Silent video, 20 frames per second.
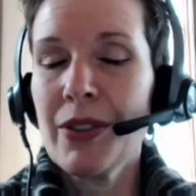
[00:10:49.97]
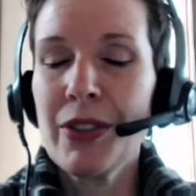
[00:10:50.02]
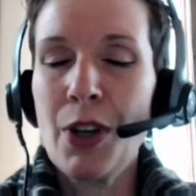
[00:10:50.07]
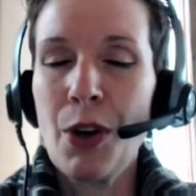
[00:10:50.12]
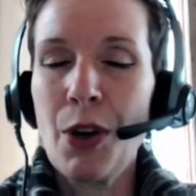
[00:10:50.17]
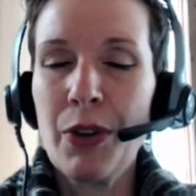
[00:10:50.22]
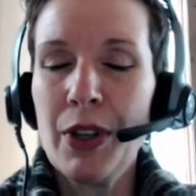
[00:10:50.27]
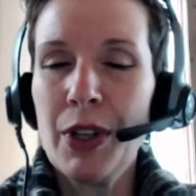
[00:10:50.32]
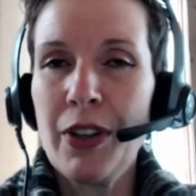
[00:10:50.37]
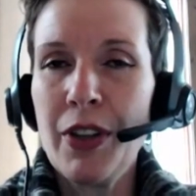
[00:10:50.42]

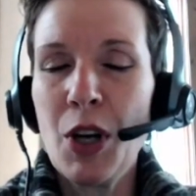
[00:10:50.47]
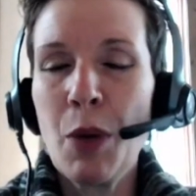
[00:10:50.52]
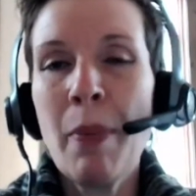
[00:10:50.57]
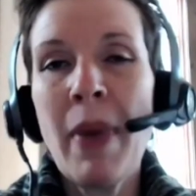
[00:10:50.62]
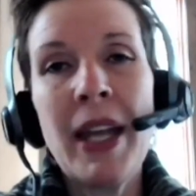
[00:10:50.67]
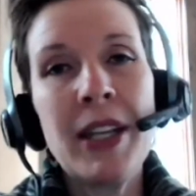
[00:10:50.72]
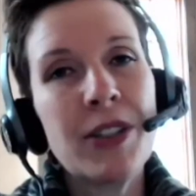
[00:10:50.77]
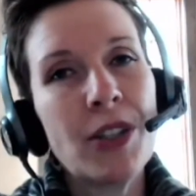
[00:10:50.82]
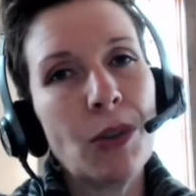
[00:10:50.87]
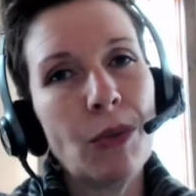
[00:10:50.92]
So they're
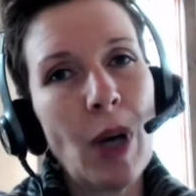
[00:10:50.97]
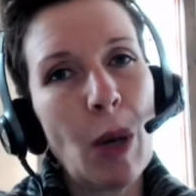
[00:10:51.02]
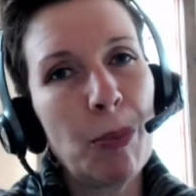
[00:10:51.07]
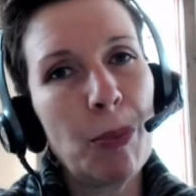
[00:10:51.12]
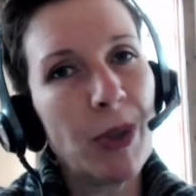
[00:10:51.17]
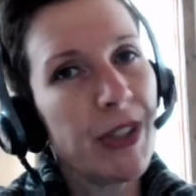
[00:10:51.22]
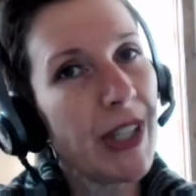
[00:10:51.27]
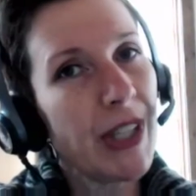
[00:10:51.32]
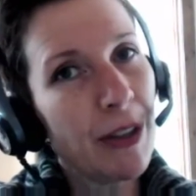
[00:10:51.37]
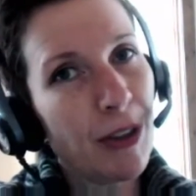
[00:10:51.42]
meant to
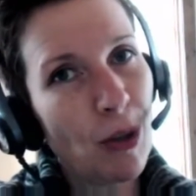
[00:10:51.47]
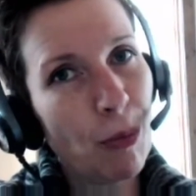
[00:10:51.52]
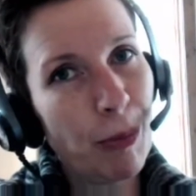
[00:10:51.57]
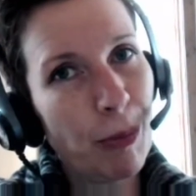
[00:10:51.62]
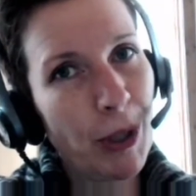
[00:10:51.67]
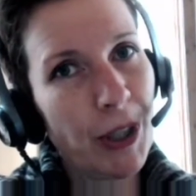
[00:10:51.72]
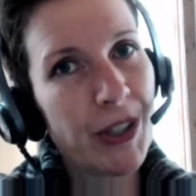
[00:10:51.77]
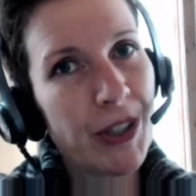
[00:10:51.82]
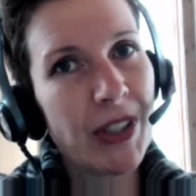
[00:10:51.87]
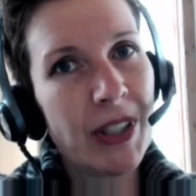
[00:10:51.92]
represent the
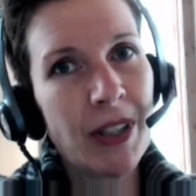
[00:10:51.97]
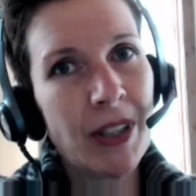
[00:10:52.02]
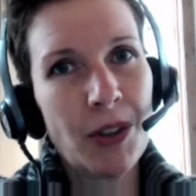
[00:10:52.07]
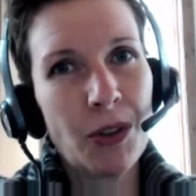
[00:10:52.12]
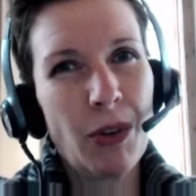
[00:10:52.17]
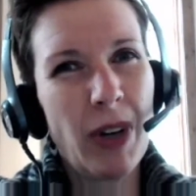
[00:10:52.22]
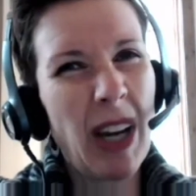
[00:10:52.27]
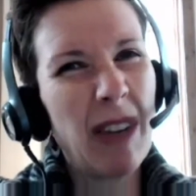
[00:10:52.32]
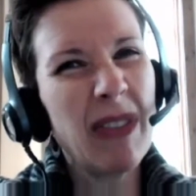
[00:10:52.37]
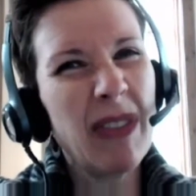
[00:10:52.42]
person in
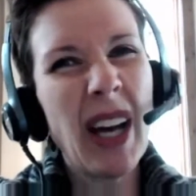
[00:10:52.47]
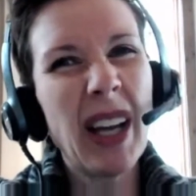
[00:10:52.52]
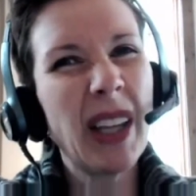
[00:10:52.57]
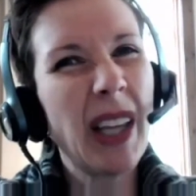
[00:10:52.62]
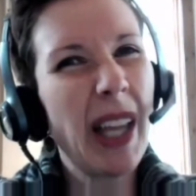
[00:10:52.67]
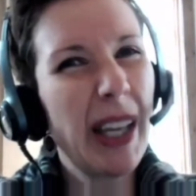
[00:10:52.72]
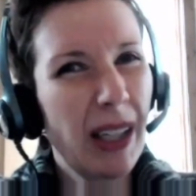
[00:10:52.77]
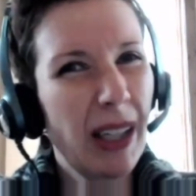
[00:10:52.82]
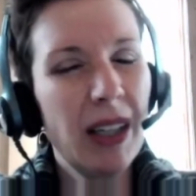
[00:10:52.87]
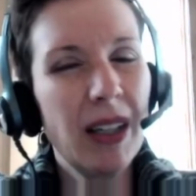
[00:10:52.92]
the grave,
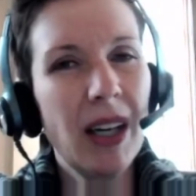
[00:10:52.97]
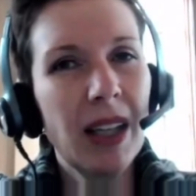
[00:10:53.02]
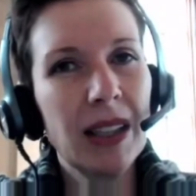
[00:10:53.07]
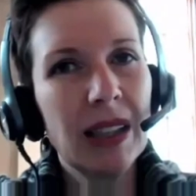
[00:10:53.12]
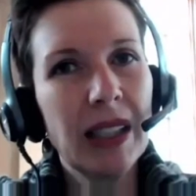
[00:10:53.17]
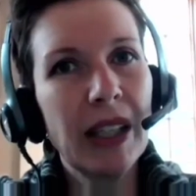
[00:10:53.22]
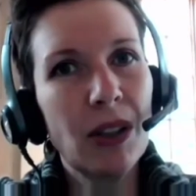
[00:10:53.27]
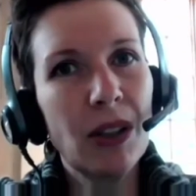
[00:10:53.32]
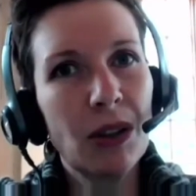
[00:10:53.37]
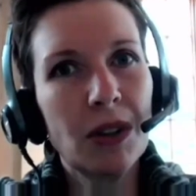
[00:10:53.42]
not like a
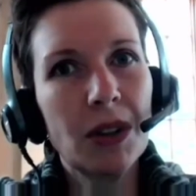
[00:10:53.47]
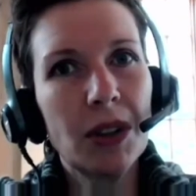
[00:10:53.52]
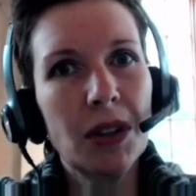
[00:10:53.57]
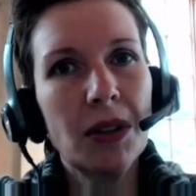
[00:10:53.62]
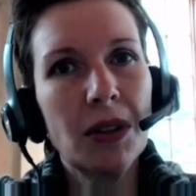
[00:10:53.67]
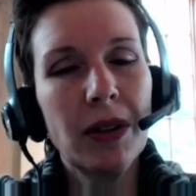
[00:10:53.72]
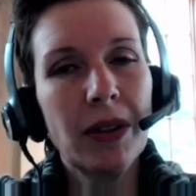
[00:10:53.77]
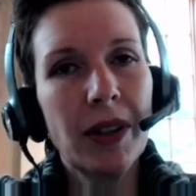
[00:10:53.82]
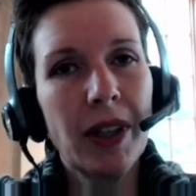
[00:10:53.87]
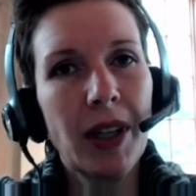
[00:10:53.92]

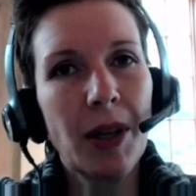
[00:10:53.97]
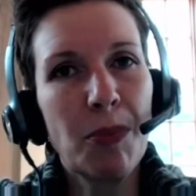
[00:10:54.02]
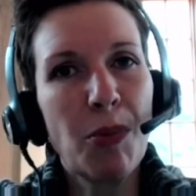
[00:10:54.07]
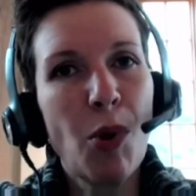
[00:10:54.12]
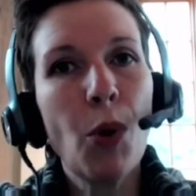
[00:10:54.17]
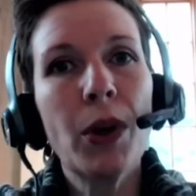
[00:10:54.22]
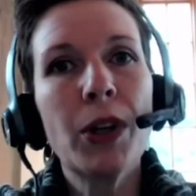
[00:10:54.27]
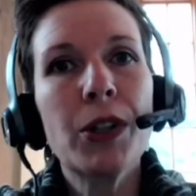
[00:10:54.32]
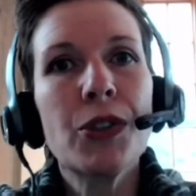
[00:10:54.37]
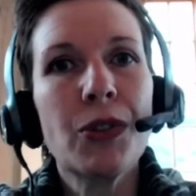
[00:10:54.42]
literal
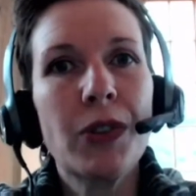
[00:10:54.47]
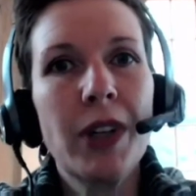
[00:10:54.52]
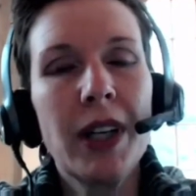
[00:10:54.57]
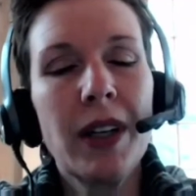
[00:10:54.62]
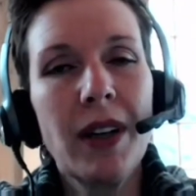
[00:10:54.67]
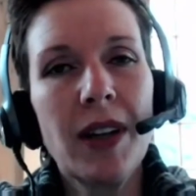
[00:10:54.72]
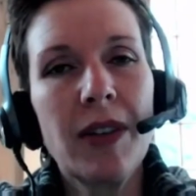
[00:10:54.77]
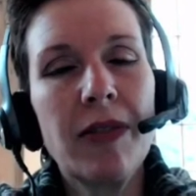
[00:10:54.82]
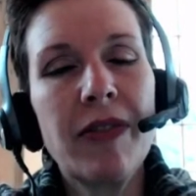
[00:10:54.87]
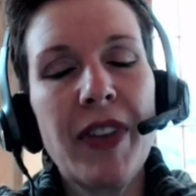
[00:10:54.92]

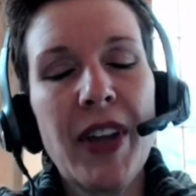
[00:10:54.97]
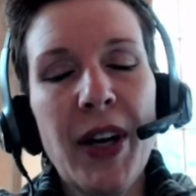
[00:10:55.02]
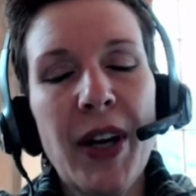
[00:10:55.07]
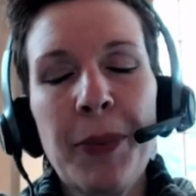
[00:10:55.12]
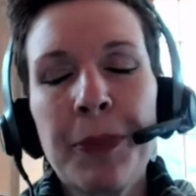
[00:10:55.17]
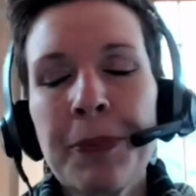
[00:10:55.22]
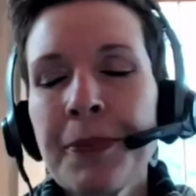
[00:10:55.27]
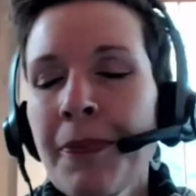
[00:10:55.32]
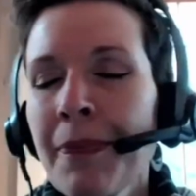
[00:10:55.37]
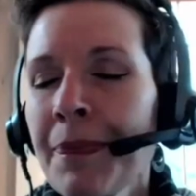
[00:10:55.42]
portrait of
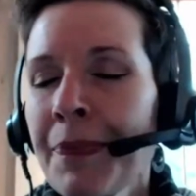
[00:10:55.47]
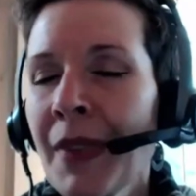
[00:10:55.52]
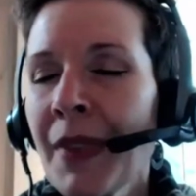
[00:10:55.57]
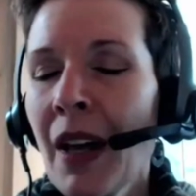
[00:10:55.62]
them,